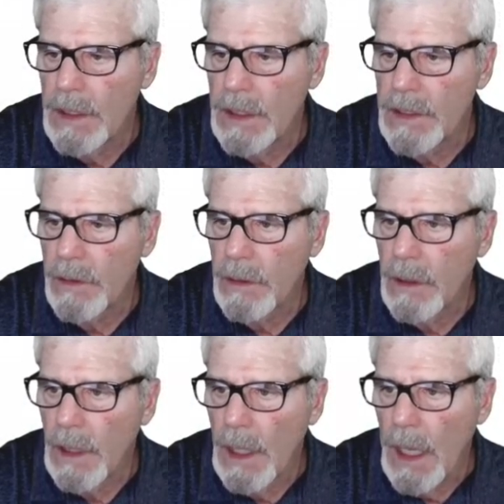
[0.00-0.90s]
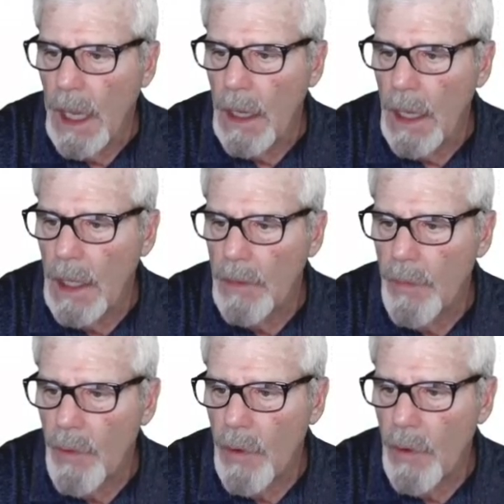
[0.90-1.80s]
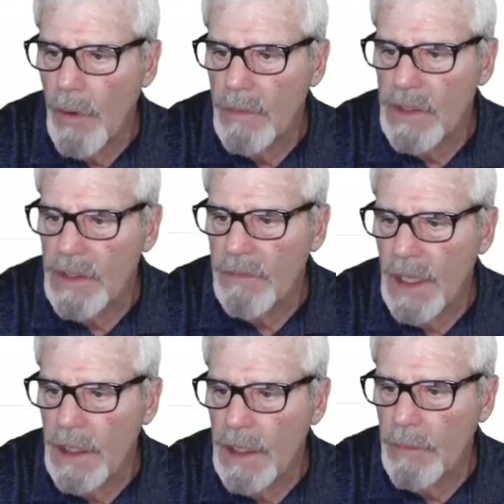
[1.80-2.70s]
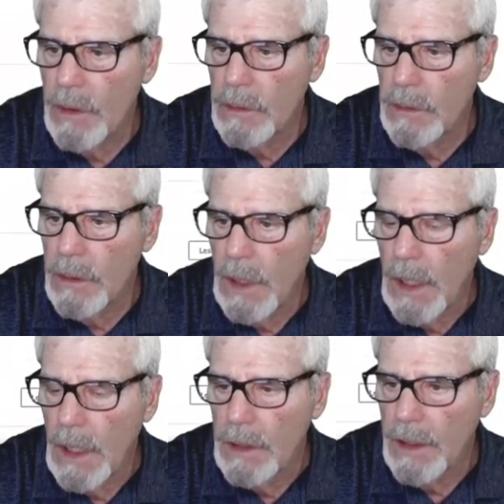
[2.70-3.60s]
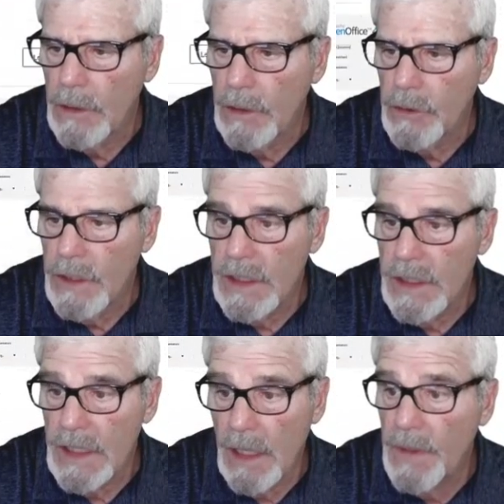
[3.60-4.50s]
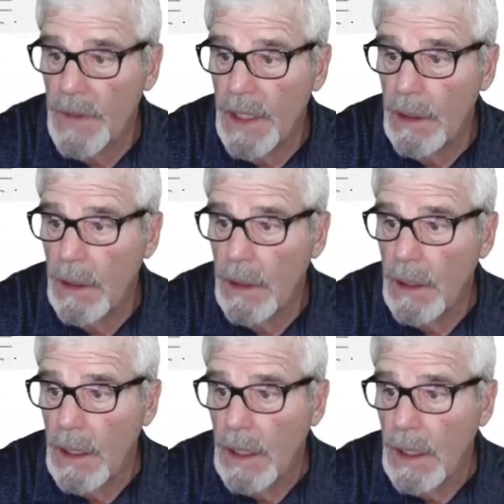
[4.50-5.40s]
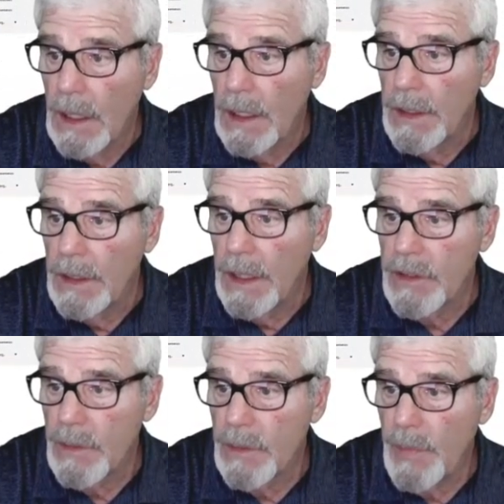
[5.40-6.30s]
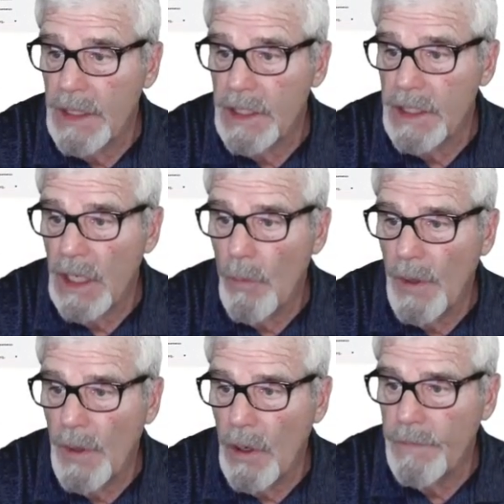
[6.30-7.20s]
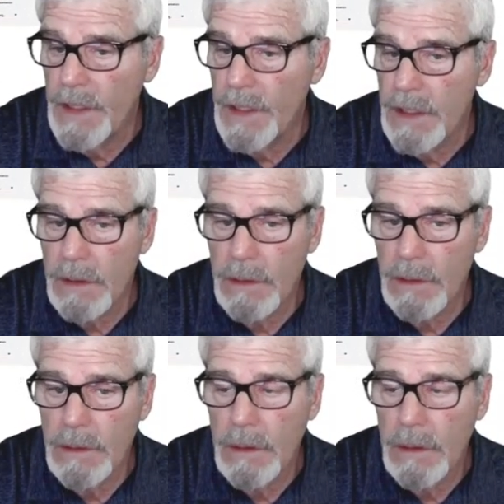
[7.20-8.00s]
These are a lot of programs available that'll do the same thing. There is Apache OpenOffice.